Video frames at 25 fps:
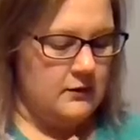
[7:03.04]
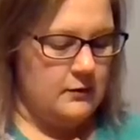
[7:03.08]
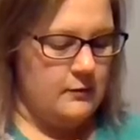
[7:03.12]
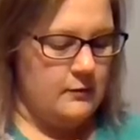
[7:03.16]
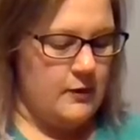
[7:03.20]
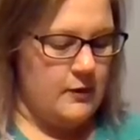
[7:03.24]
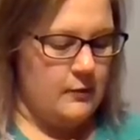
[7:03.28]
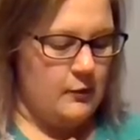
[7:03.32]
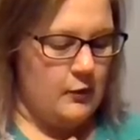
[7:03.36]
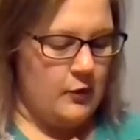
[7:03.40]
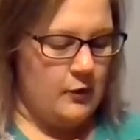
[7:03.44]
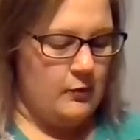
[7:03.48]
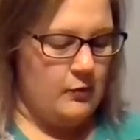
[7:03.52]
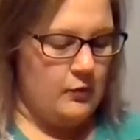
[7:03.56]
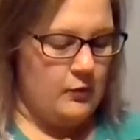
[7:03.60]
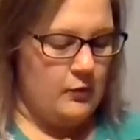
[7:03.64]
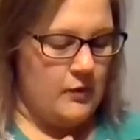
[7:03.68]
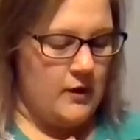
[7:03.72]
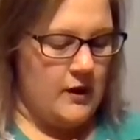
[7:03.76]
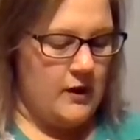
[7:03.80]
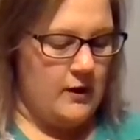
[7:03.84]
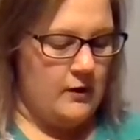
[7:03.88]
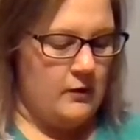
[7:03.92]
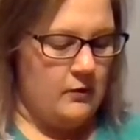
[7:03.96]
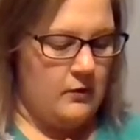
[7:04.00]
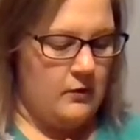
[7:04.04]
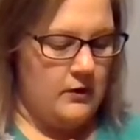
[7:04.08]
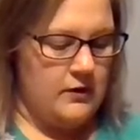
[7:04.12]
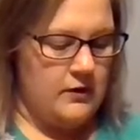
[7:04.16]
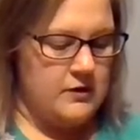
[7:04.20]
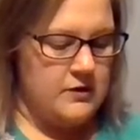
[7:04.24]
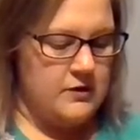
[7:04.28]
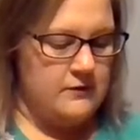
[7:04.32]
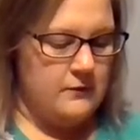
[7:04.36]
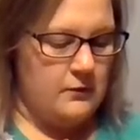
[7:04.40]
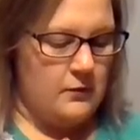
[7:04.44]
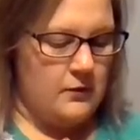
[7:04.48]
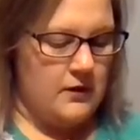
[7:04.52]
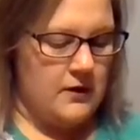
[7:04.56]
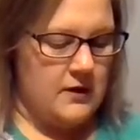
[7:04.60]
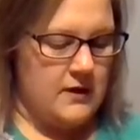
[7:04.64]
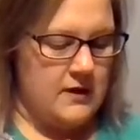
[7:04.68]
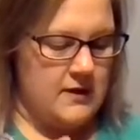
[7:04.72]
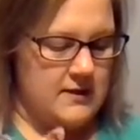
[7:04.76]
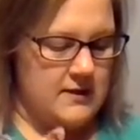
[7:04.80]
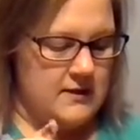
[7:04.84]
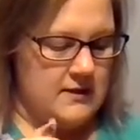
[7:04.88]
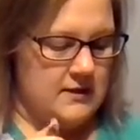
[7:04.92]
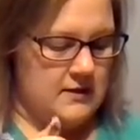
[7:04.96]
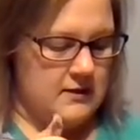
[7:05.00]
a little bit more bright orange for
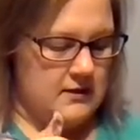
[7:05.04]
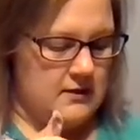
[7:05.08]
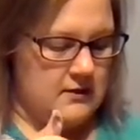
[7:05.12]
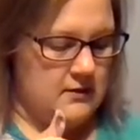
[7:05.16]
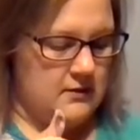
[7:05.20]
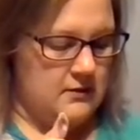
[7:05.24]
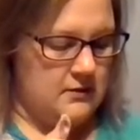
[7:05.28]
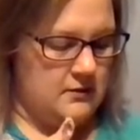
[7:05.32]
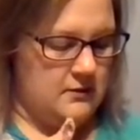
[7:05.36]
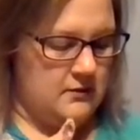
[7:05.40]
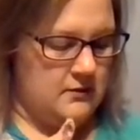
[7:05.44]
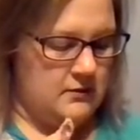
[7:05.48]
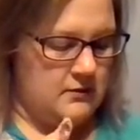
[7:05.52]
us.